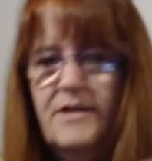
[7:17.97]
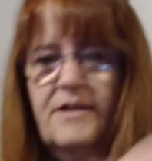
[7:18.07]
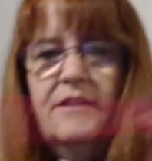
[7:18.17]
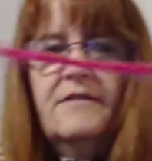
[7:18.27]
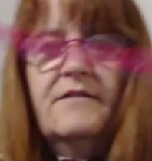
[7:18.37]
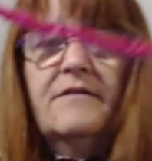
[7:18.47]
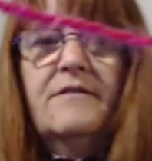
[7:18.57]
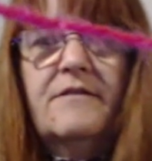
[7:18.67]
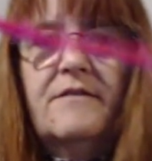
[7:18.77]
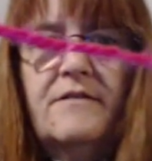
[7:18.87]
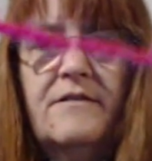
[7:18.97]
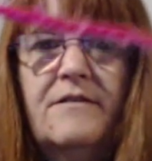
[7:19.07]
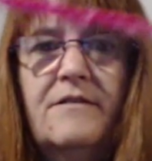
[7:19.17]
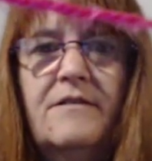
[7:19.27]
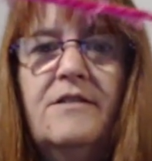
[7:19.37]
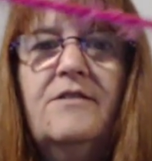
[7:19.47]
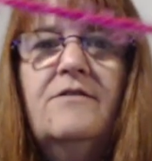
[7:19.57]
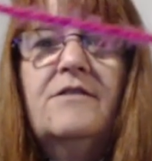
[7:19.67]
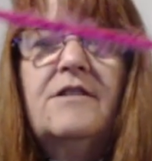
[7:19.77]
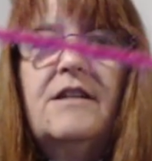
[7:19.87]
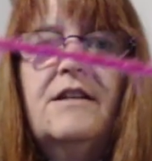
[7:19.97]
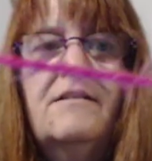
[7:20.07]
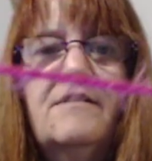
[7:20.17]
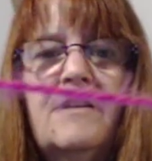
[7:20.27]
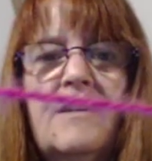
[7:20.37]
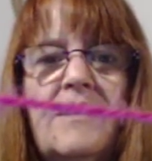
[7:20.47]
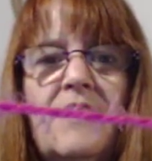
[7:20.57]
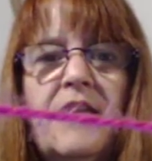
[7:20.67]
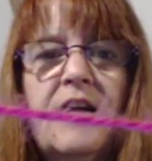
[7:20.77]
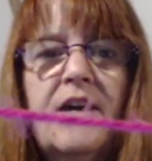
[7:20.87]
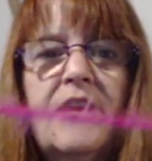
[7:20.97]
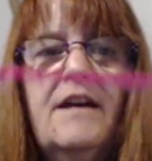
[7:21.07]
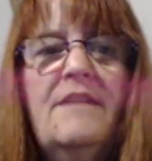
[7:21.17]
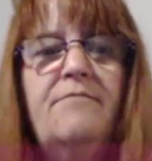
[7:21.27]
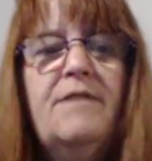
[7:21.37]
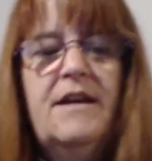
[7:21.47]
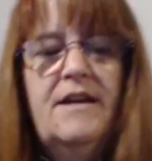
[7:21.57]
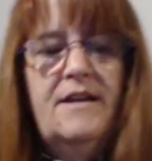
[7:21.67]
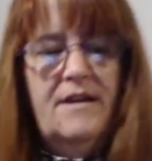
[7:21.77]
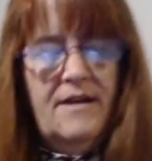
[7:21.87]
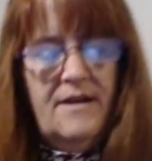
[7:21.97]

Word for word: in it. You can see. And I have made